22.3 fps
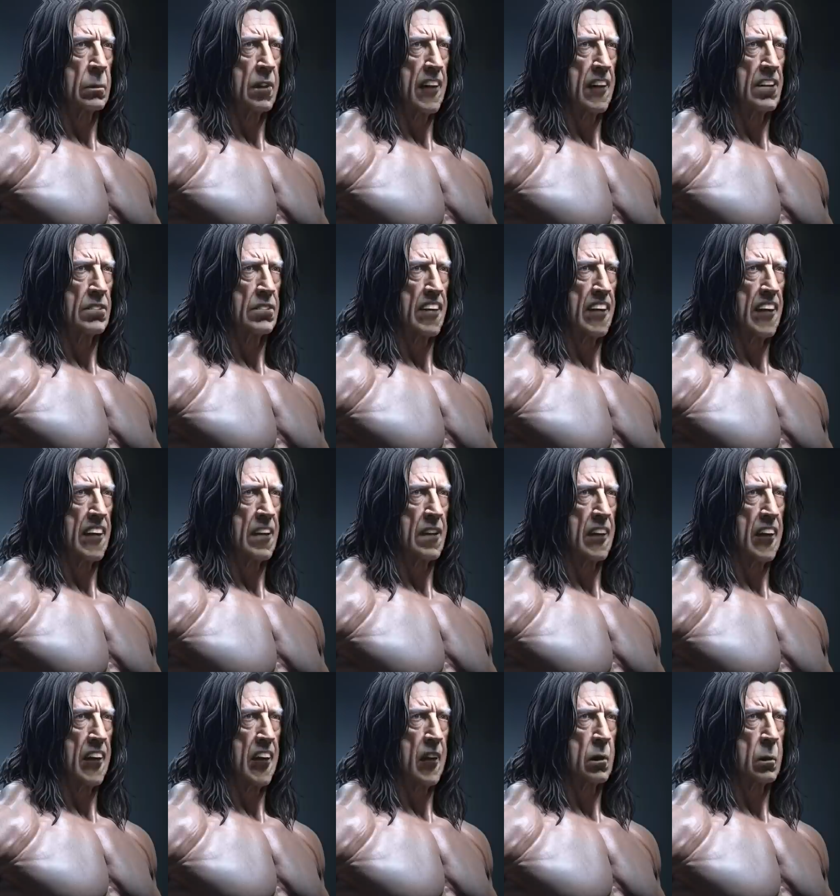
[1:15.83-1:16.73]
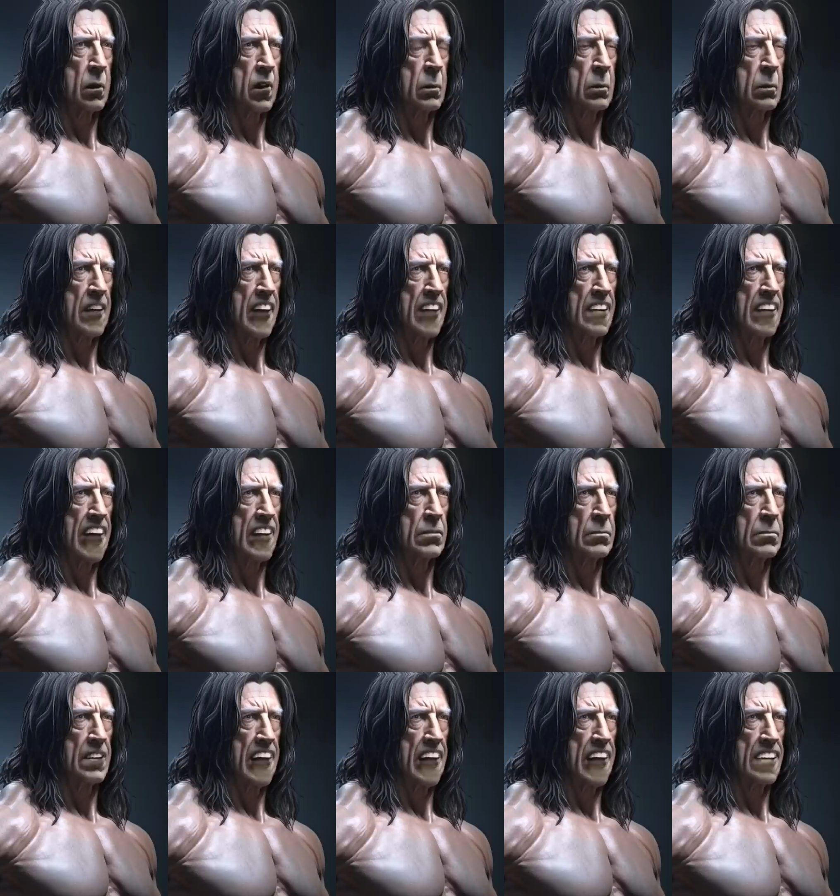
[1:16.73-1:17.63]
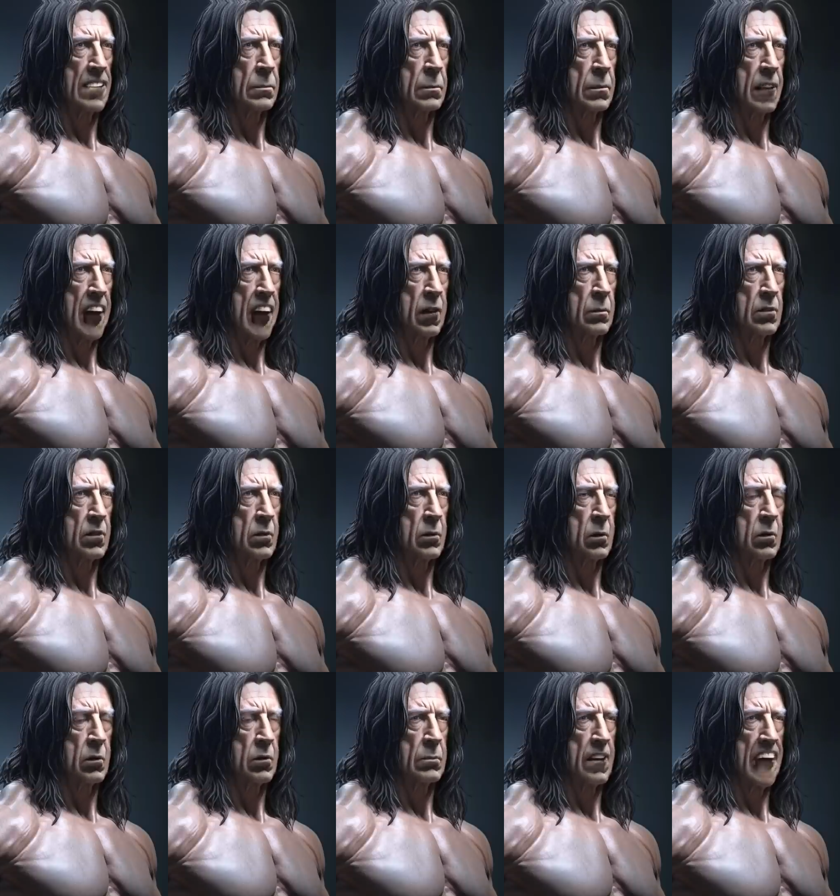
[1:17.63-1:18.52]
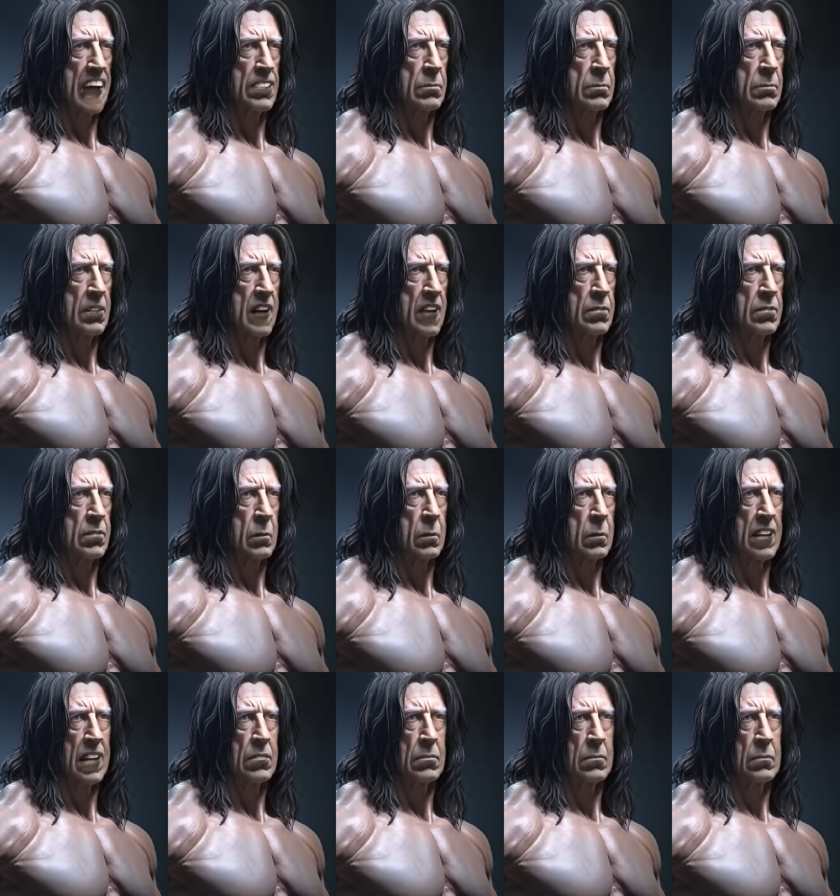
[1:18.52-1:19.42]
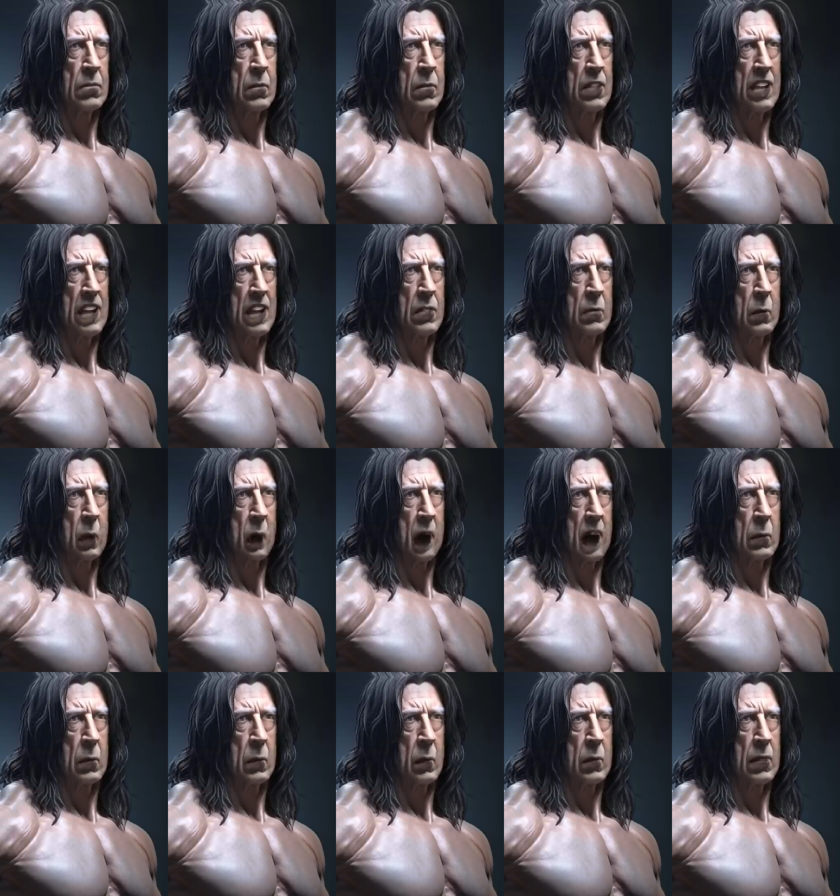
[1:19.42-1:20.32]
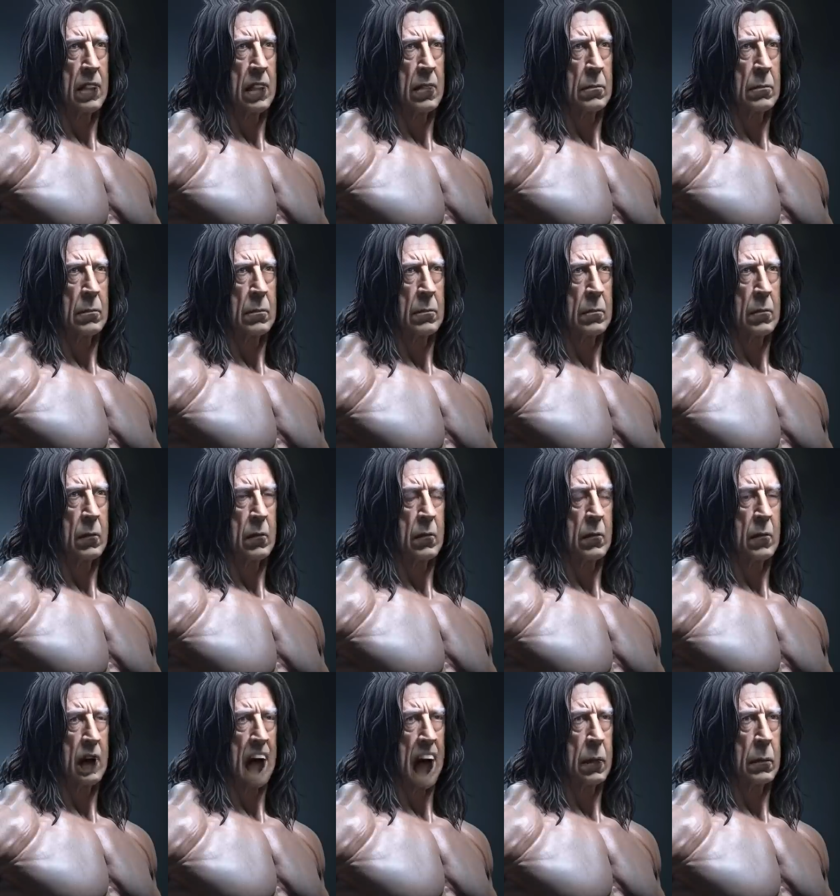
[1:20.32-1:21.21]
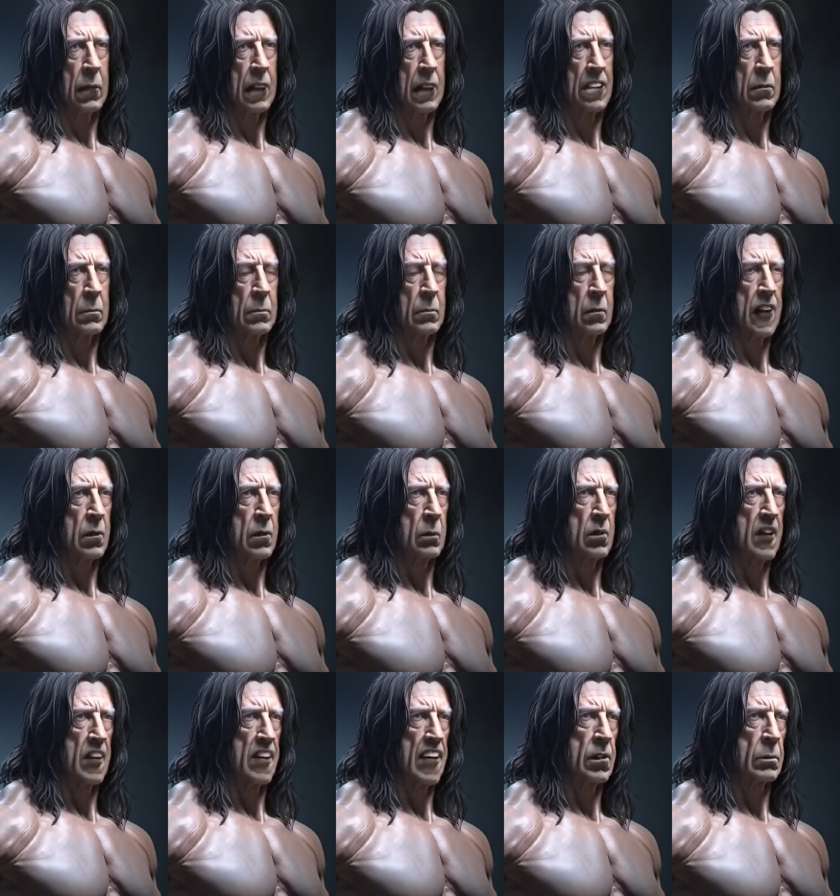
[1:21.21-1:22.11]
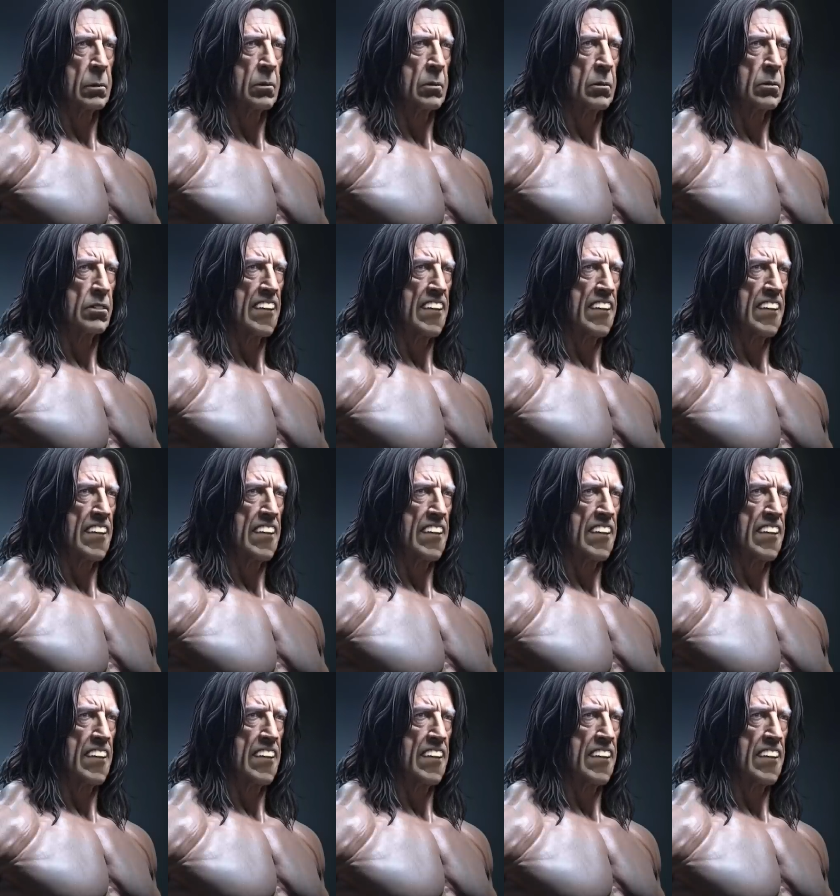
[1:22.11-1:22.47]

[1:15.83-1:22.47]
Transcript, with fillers: Potter! What would I get if I added powdered root of asphodel to an infusion of wormwood? A better pre-workout, you